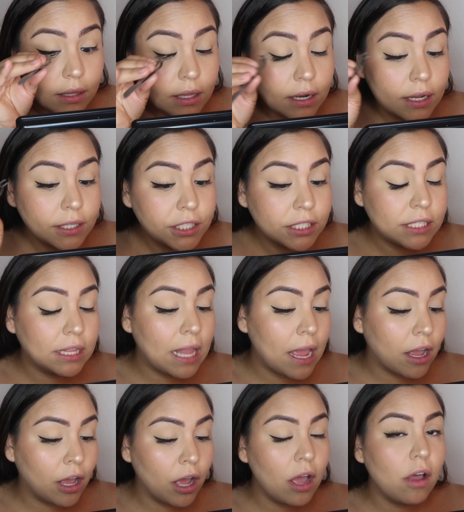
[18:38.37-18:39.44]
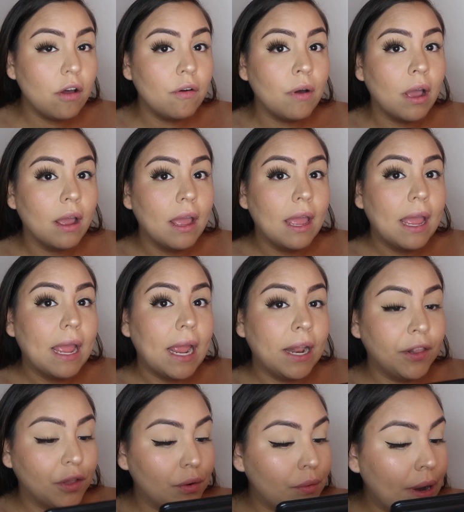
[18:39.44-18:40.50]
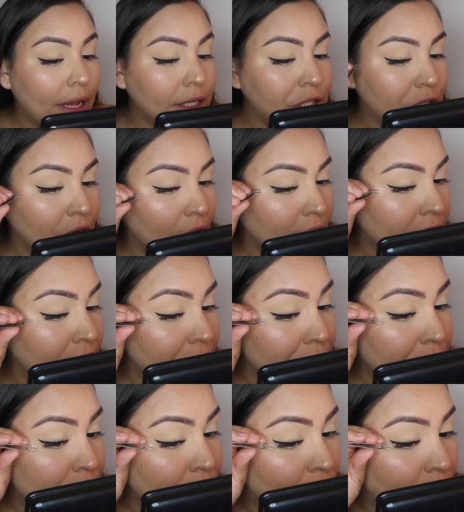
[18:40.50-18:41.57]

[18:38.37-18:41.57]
Then I just let go, and the rest should honestly just